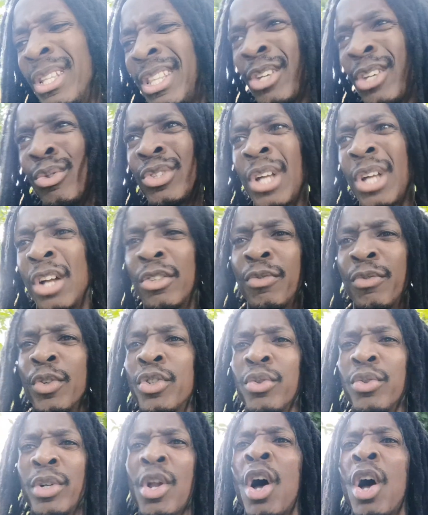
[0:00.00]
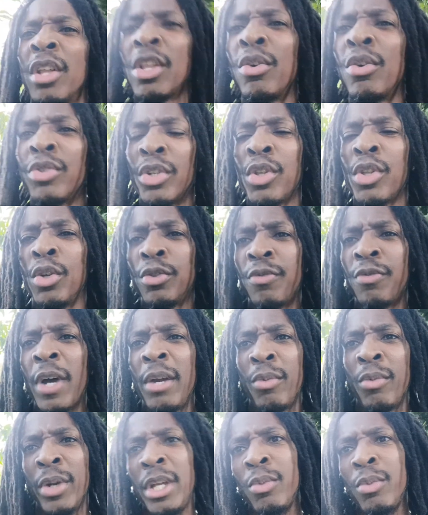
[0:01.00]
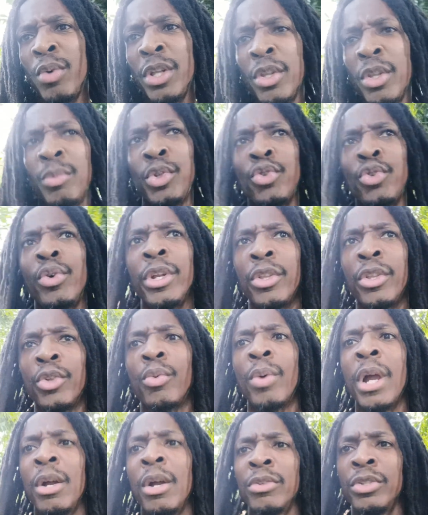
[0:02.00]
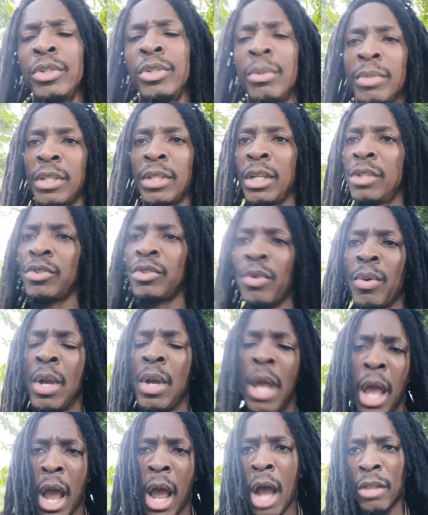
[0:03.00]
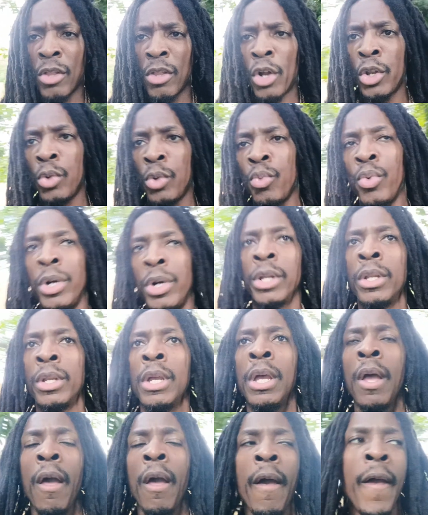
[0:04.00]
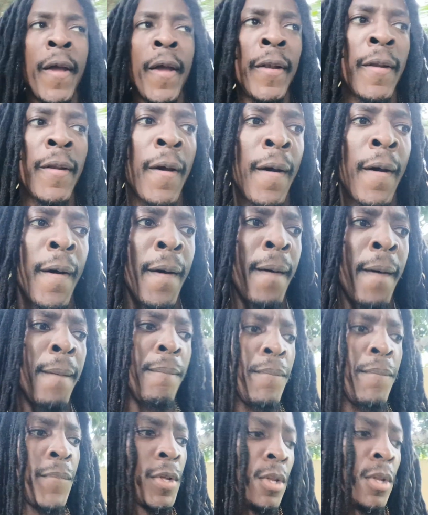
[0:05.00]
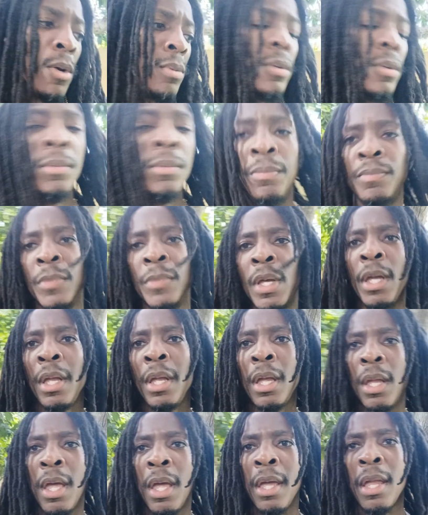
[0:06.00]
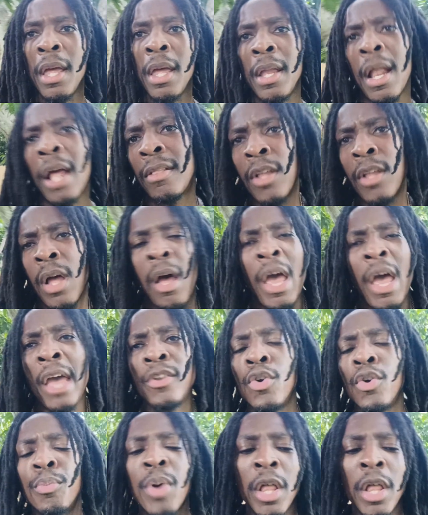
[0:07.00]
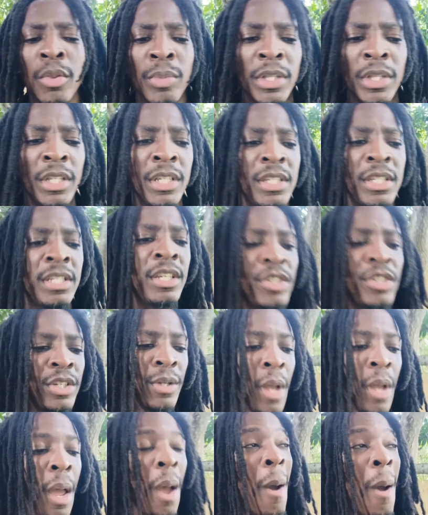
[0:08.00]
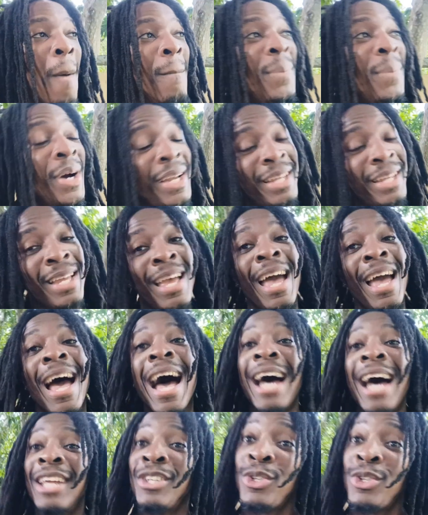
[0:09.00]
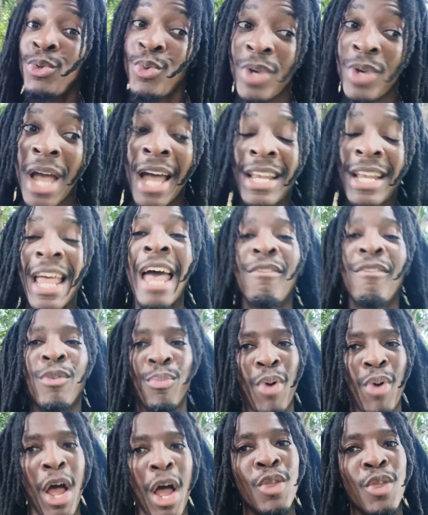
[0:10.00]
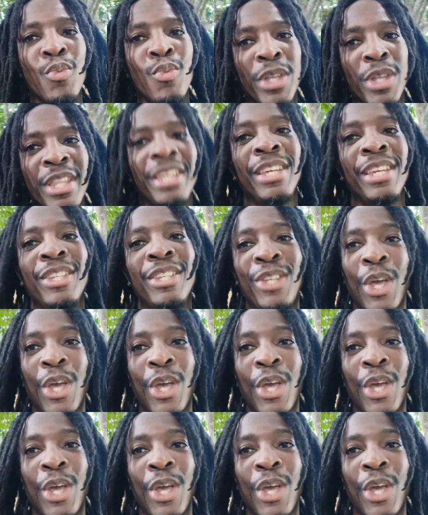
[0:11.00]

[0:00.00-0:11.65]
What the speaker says: it was controversial at all. I thought it was a close fight where he won the majority of the rounds, you know what I'm saying? So I thought he won, and, you know, and I thought I had no problem with the decision. But I do kind of have a problem with his